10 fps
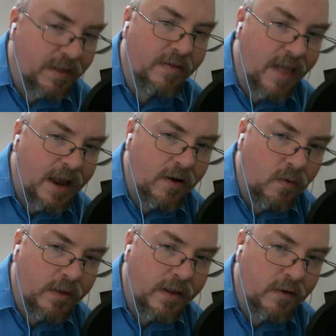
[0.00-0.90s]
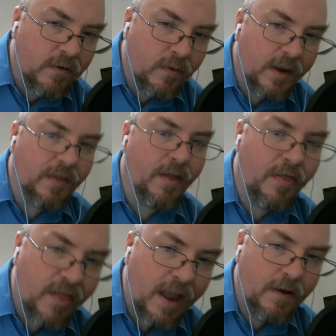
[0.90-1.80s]
that they know what they're doing,
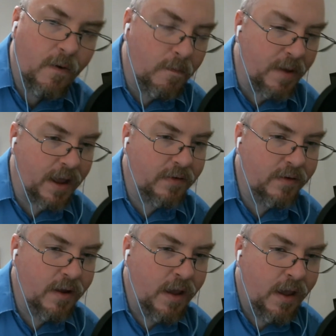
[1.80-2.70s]
that they know best.